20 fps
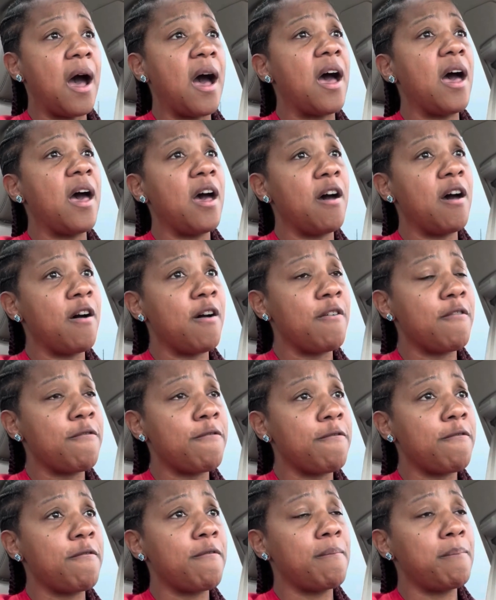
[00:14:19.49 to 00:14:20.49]
I have
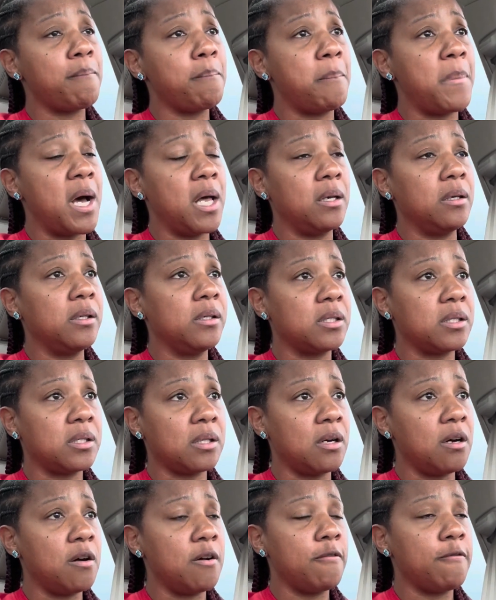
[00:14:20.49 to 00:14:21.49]
my list
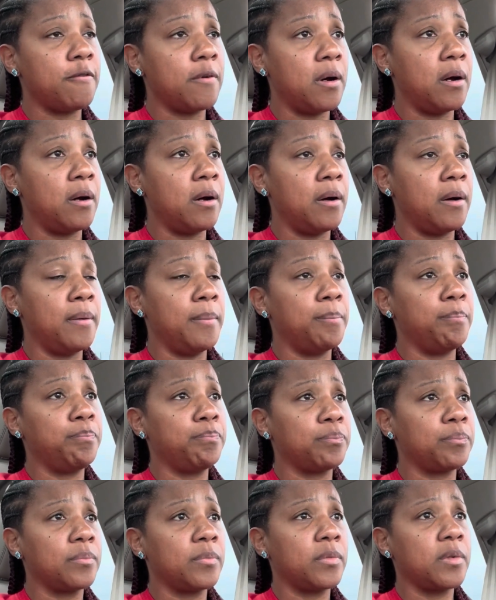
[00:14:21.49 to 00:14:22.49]
of
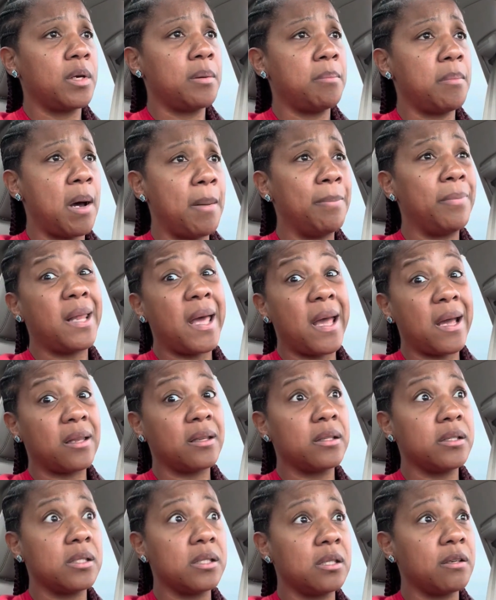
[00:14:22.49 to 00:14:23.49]
my
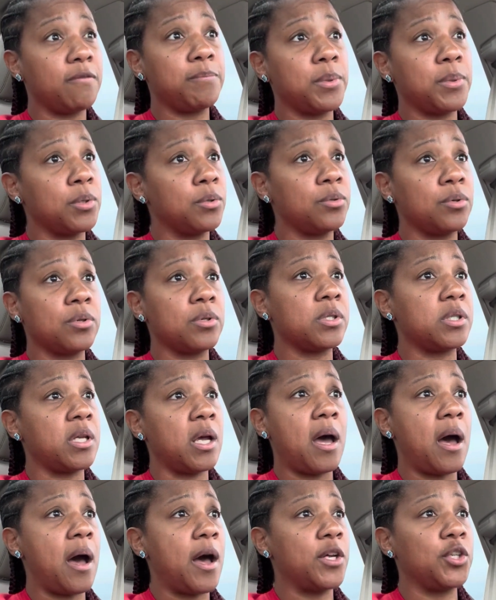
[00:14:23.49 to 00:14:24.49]
blacklist of builders
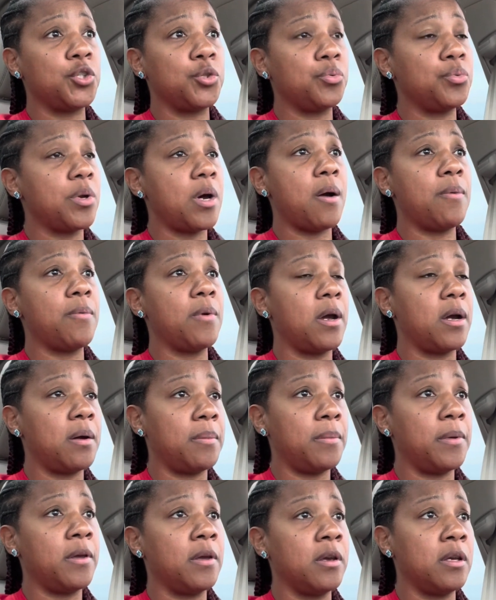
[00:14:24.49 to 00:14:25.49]
that I do not
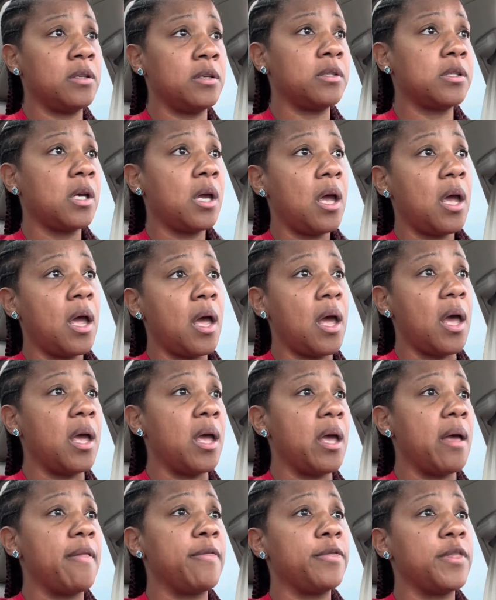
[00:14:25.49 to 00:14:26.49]
recommend,
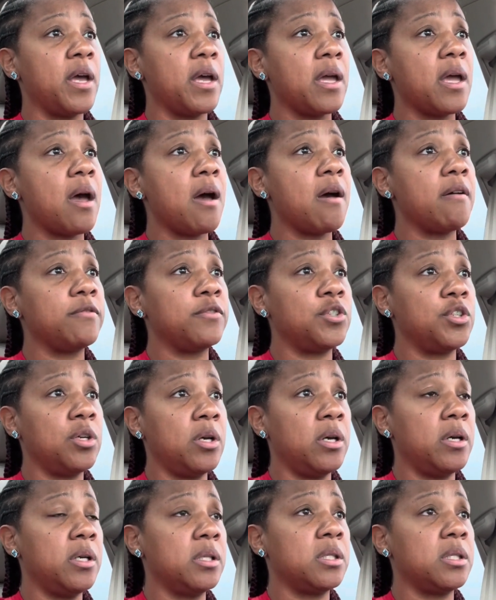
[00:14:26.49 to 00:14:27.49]
and they have
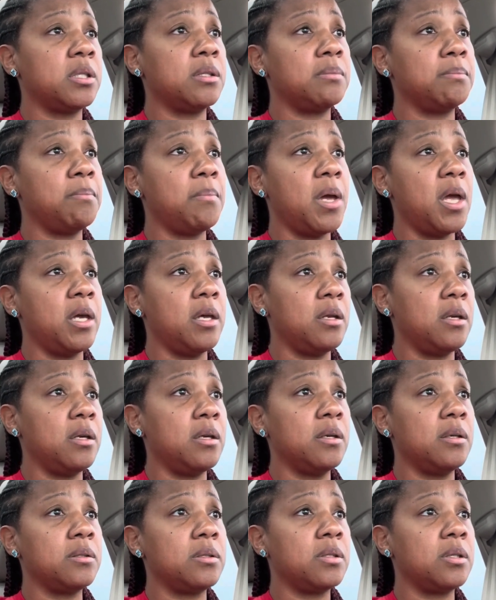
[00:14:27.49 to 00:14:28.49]
just made
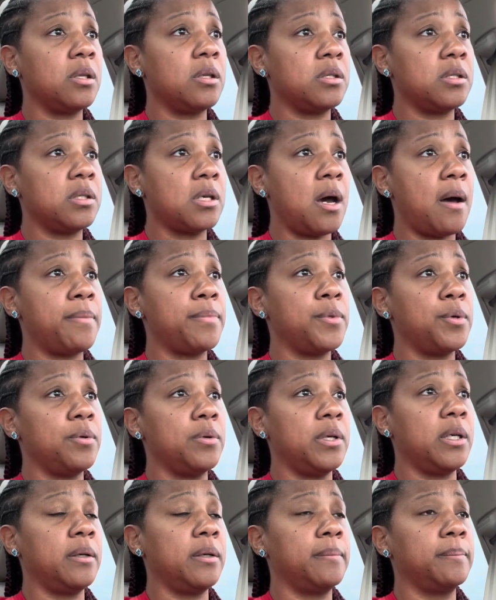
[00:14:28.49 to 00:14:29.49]
it to the top
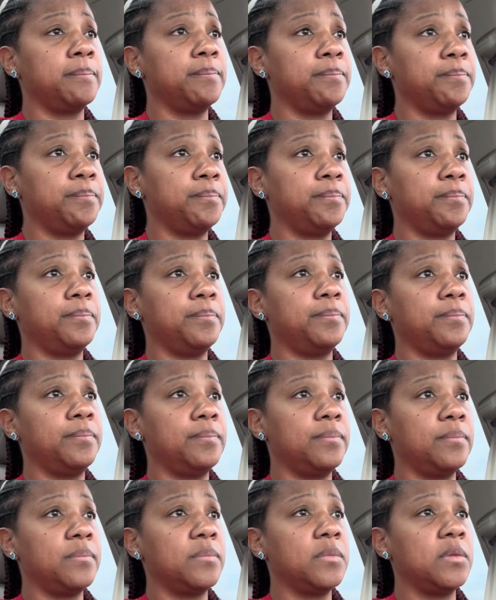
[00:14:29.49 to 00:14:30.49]
three.
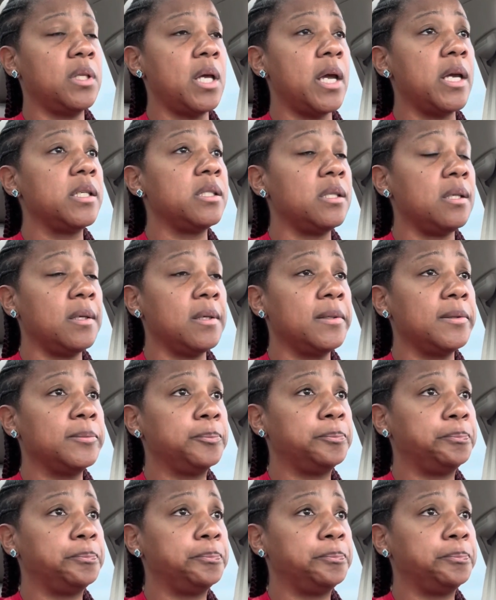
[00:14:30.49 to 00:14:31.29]
They did.